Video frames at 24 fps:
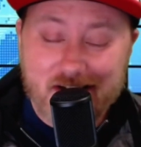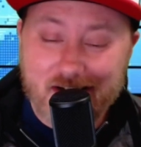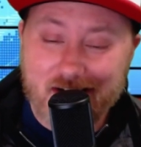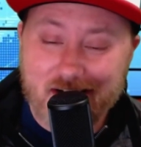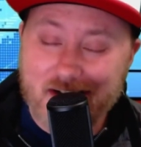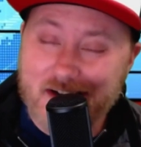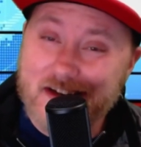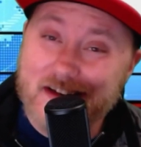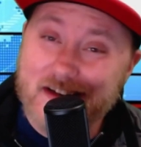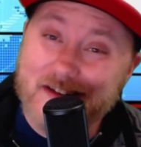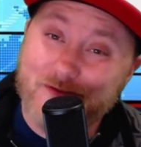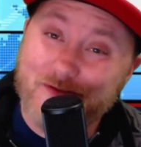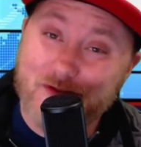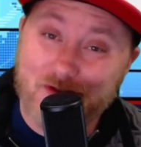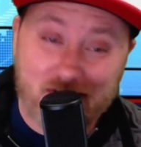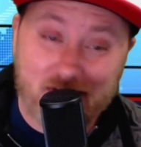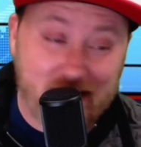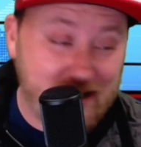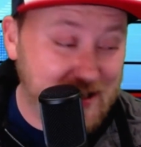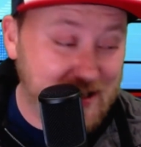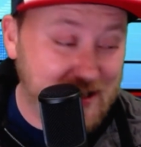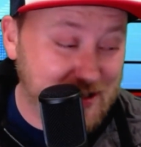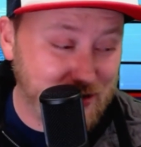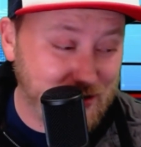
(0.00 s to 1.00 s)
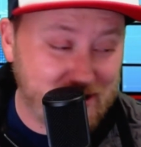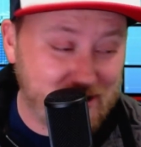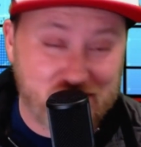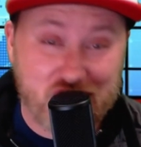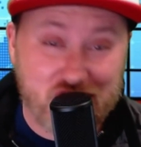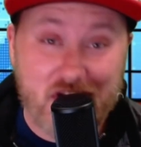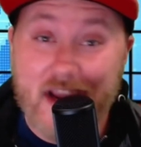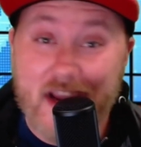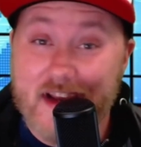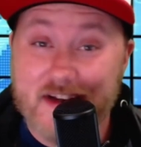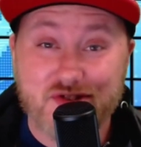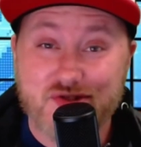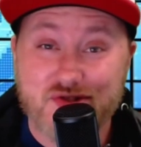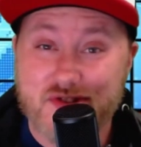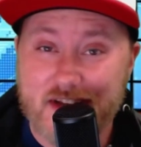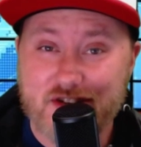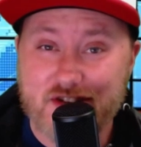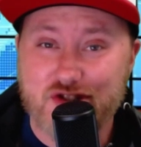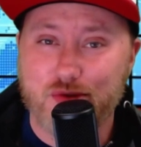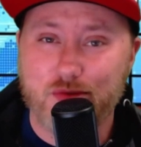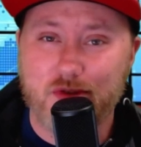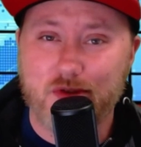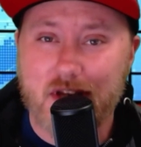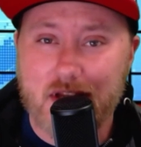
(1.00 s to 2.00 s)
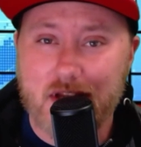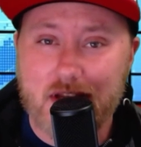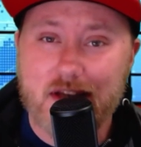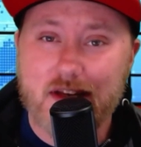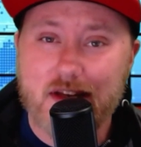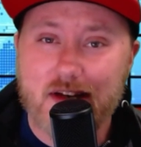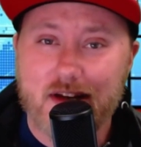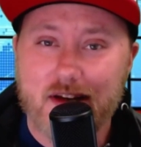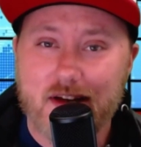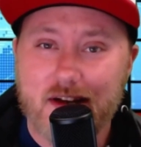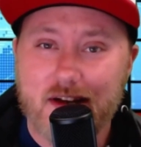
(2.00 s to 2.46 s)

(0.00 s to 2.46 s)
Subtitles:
going to get you the change that you need.